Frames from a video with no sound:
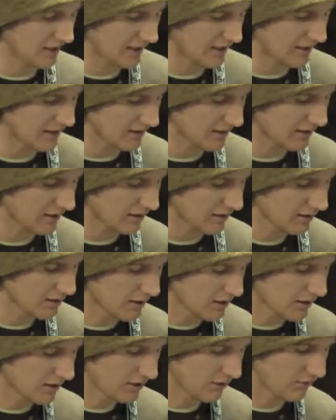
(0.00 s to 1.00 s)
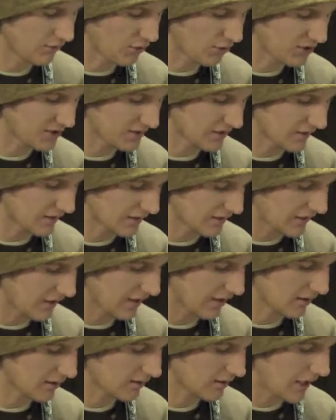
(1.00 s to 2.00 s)
And the first thing that
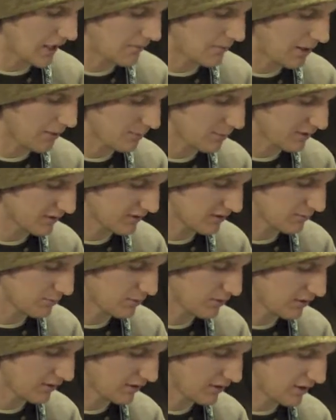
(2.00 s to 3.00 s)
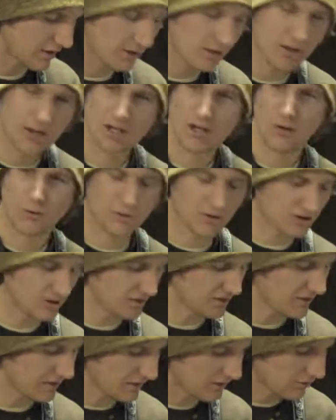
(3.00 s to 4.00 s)
I came up with to put in there was
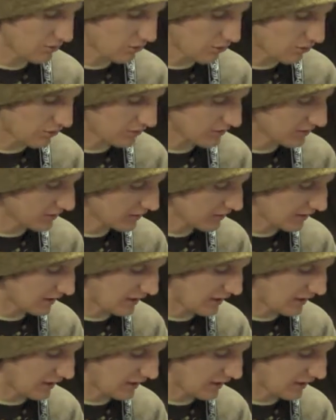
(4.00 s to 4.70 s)
just these chords,